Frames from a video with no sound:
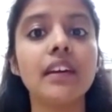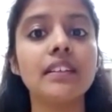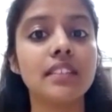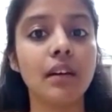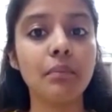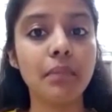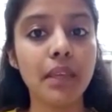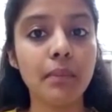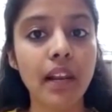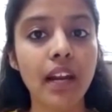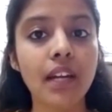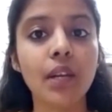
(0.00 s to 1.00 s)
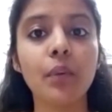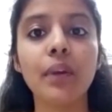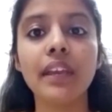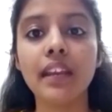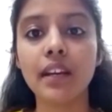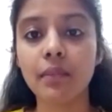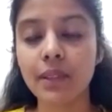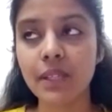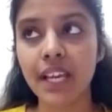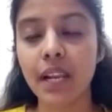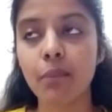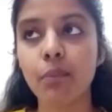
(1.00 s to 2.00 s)
Some hmm. people are doing it with the
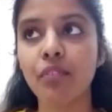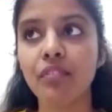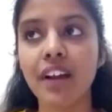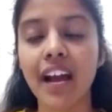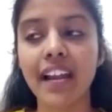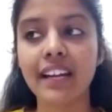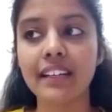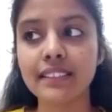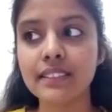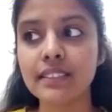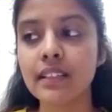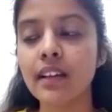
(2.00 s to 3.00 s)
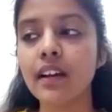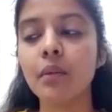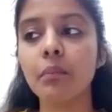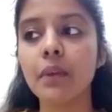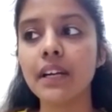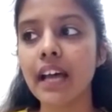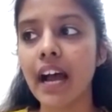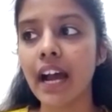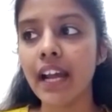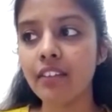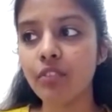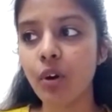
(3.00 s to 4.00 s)
help of guidance. But I
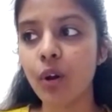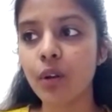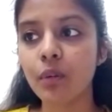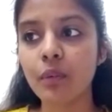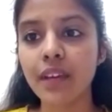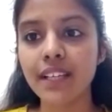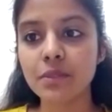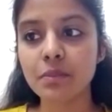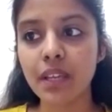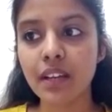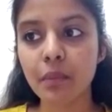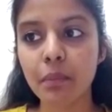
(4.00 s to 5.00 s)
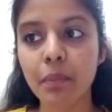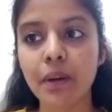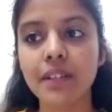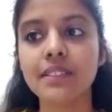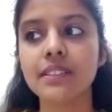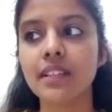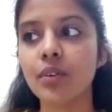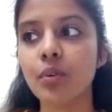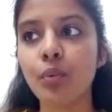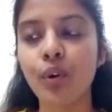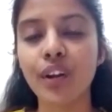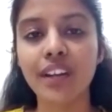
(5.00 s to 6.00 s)
have always been a person who
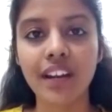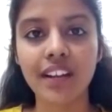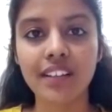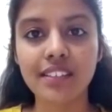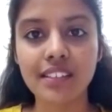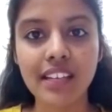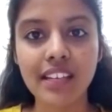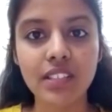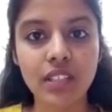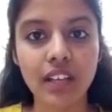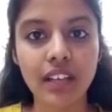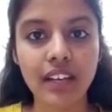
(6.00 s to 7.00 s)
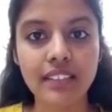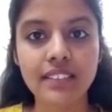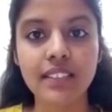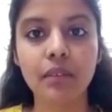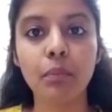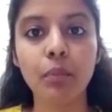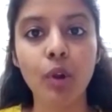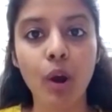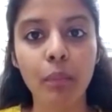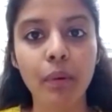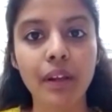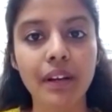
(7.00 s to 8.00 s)
wanted a teacher and some
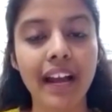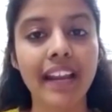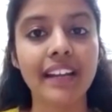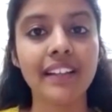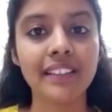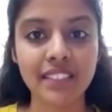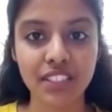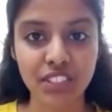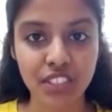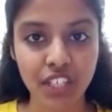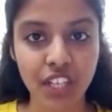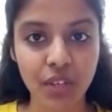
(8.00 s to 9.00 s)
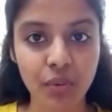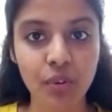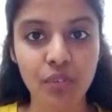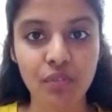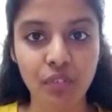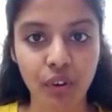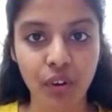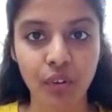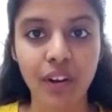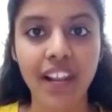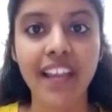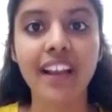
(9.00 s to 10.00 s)
proper guidance and schedule to follow,
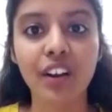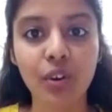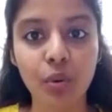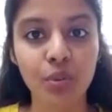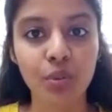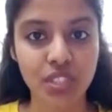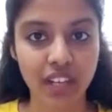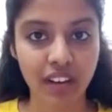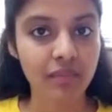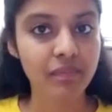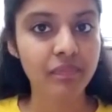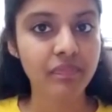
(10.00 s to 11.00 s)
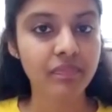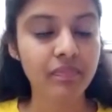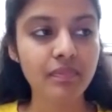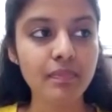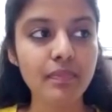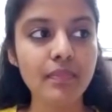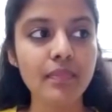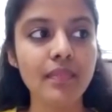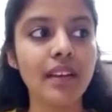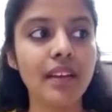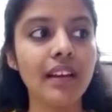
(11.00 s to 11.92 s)
like a coaching. Yeah.